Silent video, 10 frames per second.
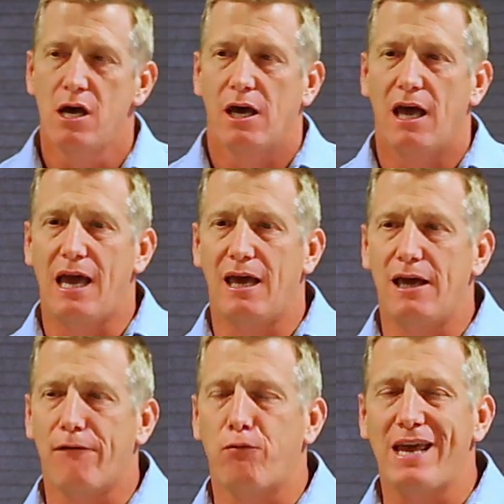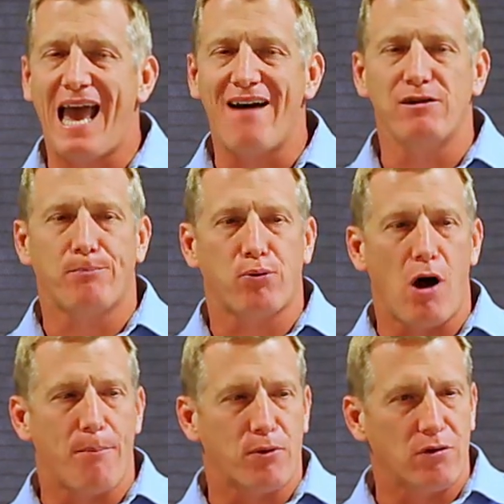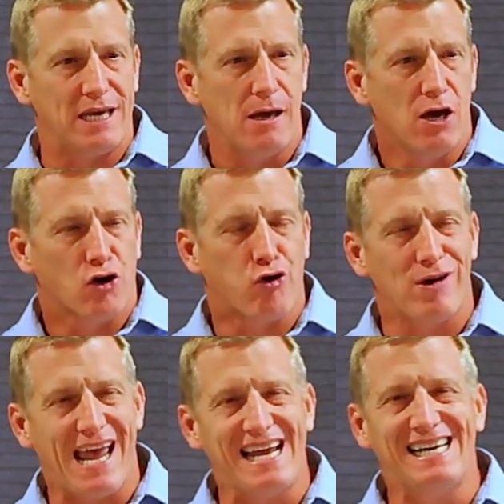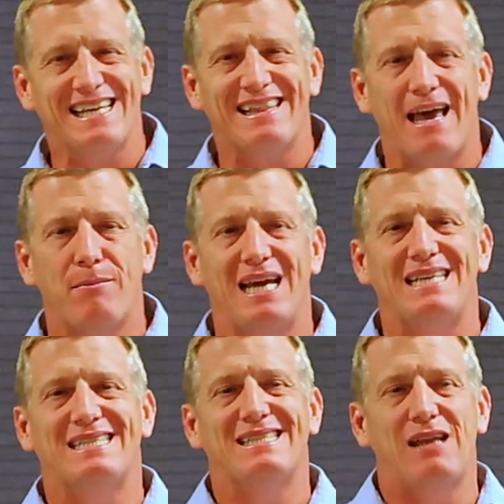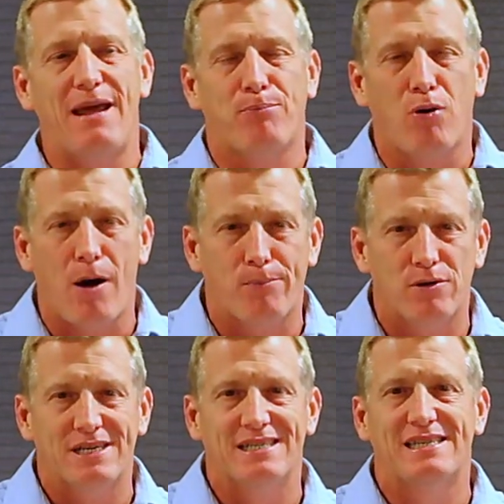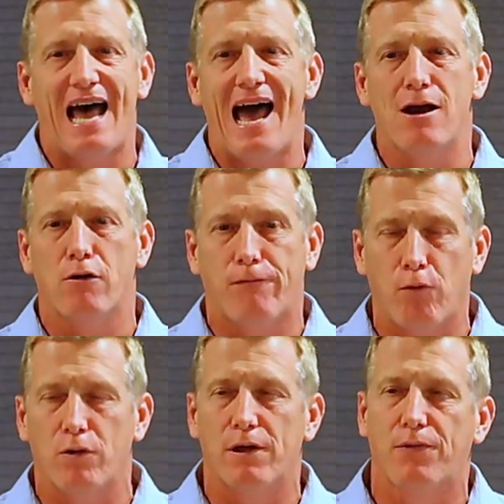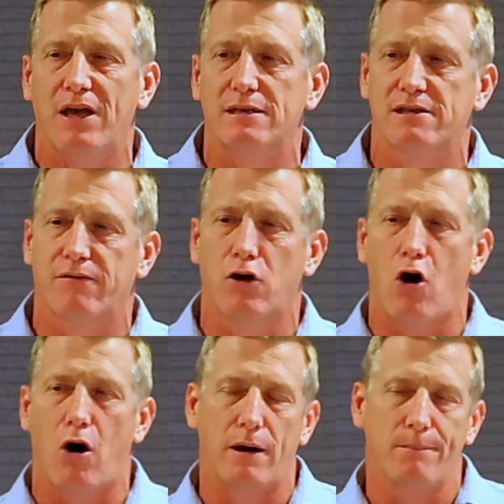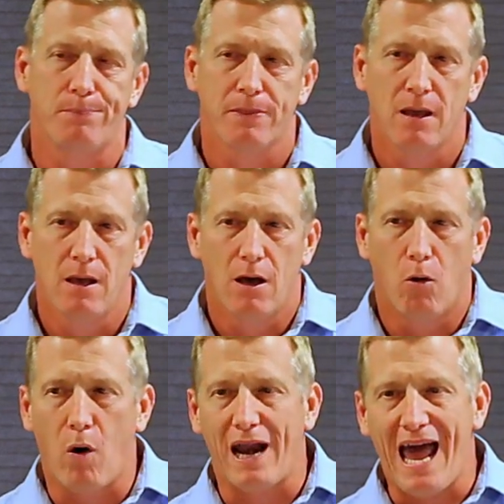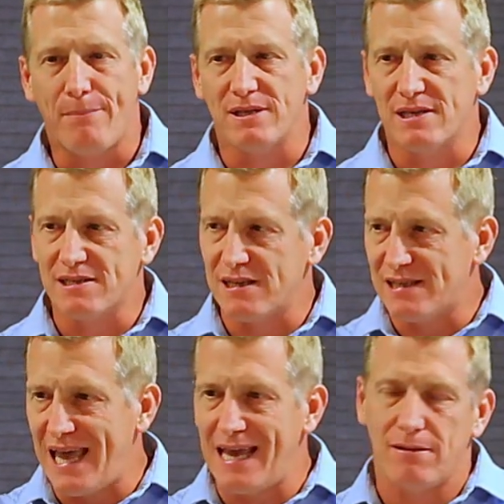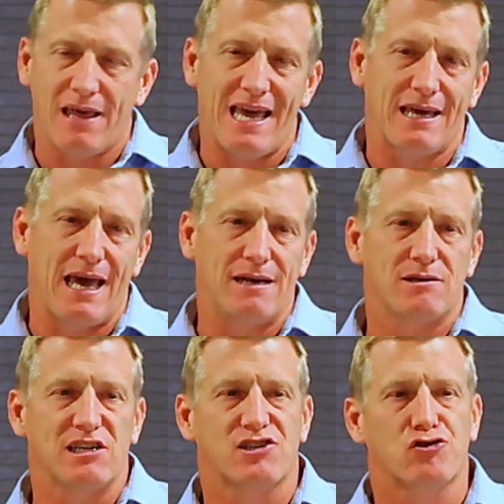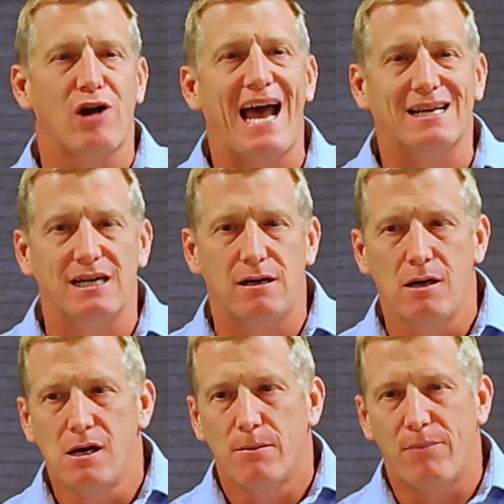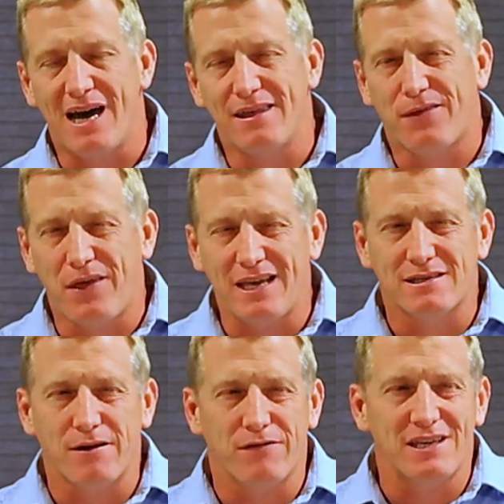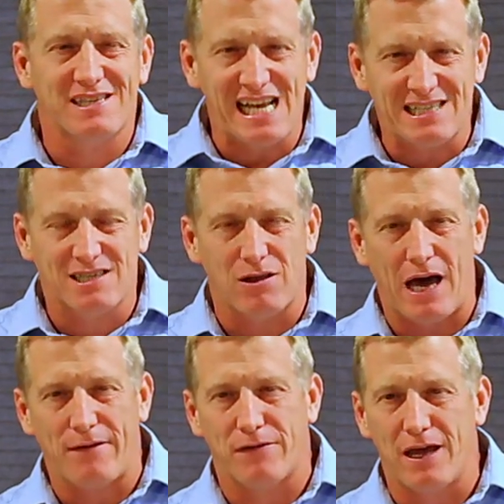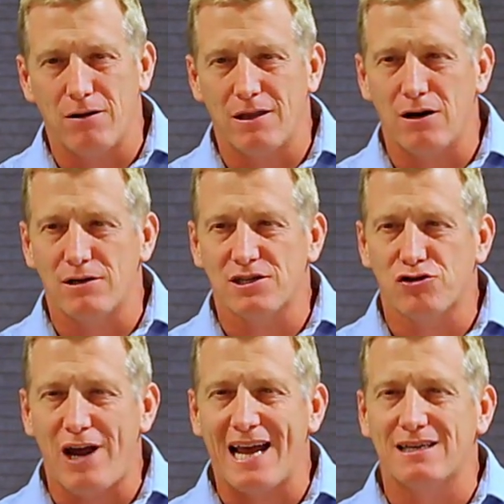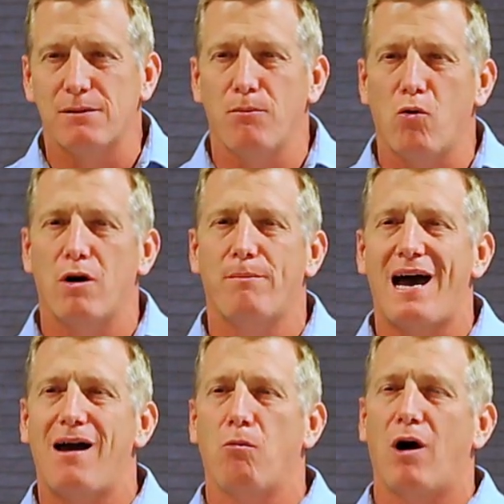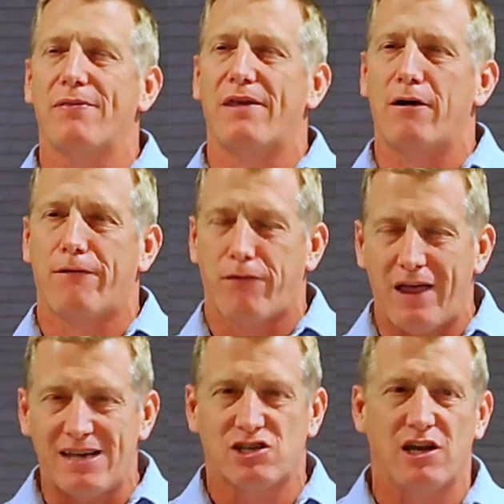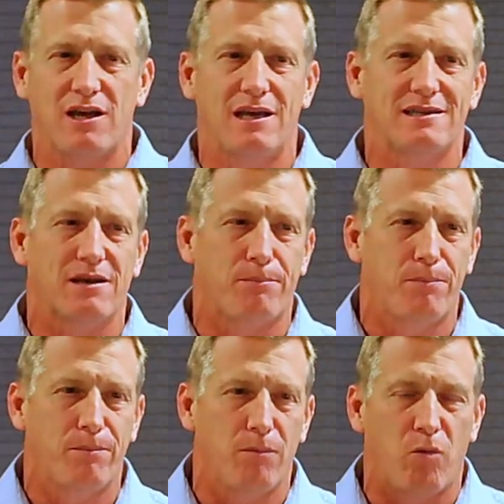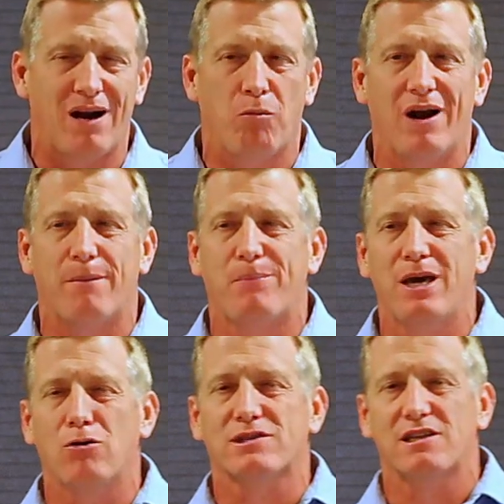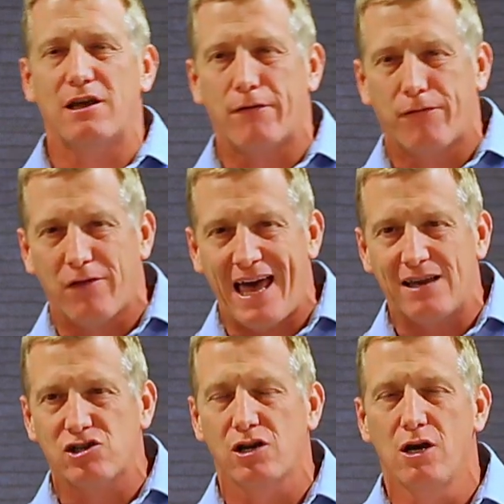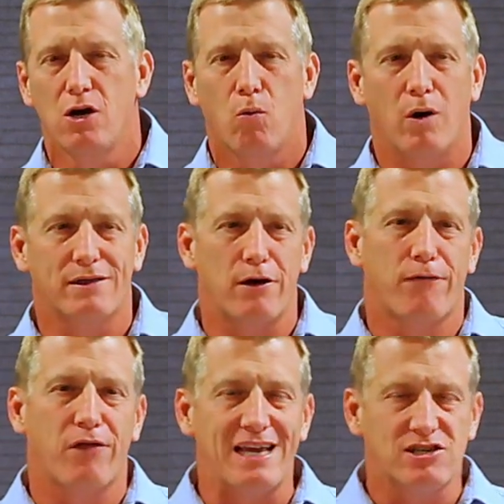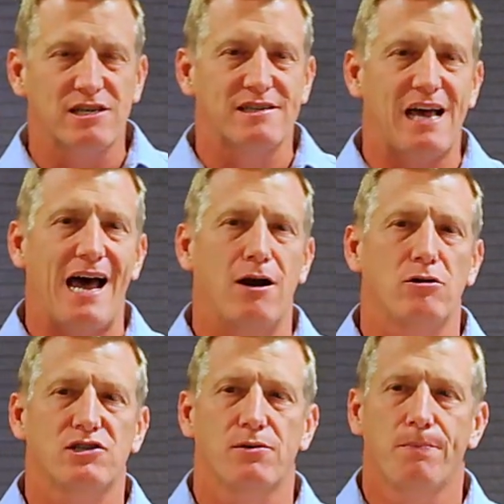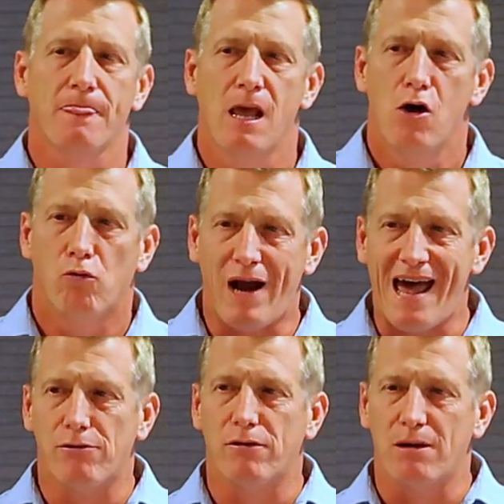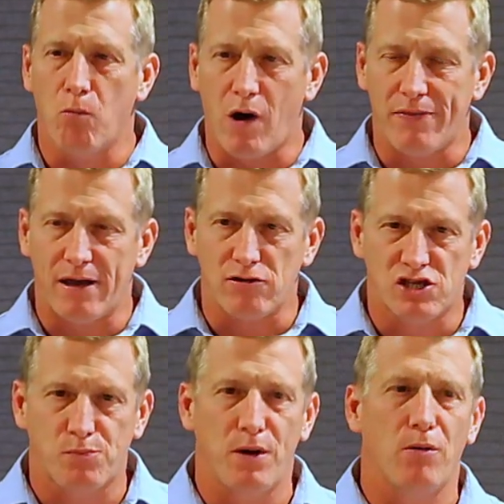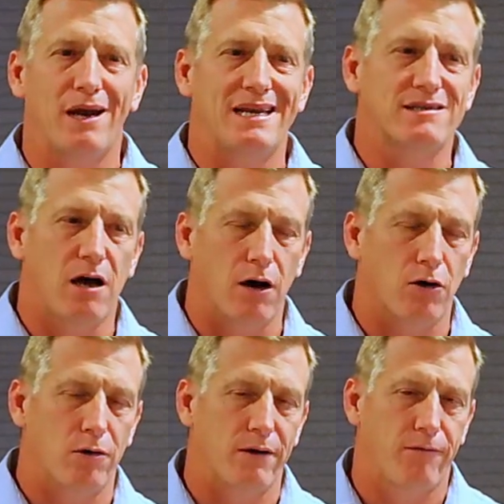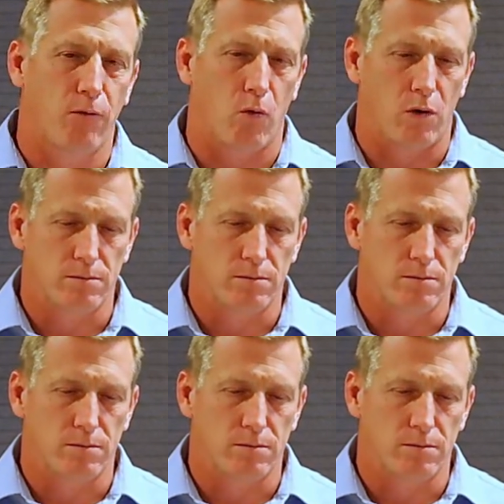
if we haven't properly created in them a, a proper desire for the things of God, what happens is, is they, they get distracted by the things of the sense life. They're, they're distracted more by what their flesh is, a, what, what appeals to their flesh, what their flesh desires, rather than what their spirit is hungering for.